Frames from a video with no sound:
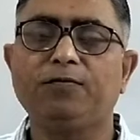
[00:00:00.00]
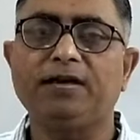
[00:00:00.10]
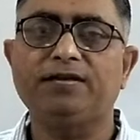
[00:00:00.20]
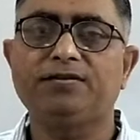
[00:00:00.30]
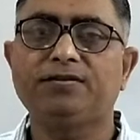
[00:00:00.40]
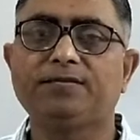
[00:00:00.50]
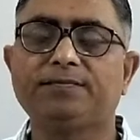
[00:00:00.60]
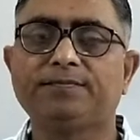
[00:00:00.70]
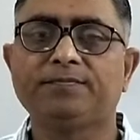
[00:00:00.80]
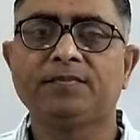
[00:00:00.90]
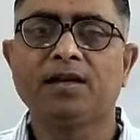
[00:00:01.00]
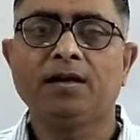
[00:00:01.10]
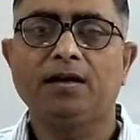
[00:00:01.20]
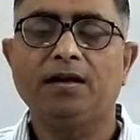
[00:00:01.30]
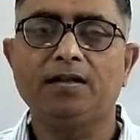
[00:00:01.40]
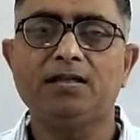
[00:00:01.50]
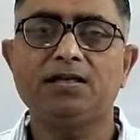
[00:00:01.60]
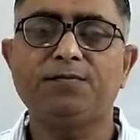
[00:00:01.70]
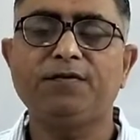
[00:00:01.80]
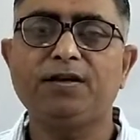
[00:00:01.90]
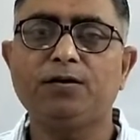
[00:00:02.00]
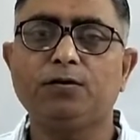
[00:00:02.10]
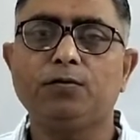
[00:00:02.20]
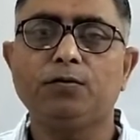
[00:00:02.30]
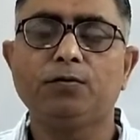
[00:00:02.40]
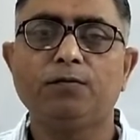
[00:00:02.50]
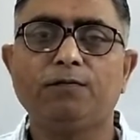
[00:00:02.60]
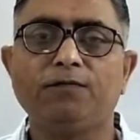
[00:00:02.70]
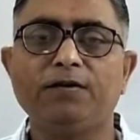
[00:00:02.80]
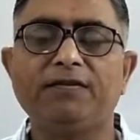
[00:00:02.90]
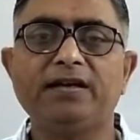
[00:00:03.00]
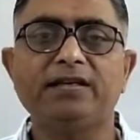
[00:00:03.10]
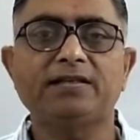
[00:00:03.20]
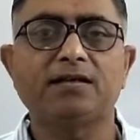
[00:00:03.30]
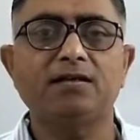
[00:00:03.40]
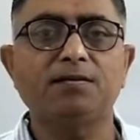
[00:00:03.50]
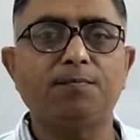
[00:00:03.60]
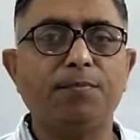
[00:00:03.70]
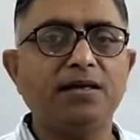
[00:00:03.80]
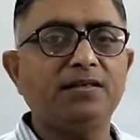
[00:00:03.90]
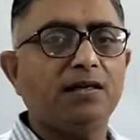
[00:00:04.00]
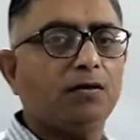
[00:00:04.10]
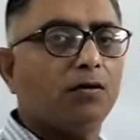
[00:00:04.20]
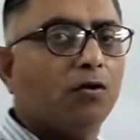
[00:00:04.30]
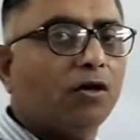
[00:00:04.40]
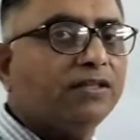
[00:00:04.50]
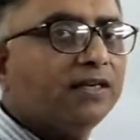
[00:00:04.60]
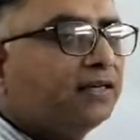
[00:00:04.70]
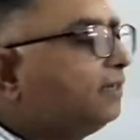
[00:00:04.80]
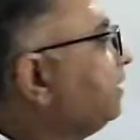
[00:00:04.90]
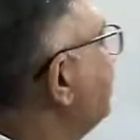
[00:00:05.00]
Hello friends, in this video we will discuss basic logic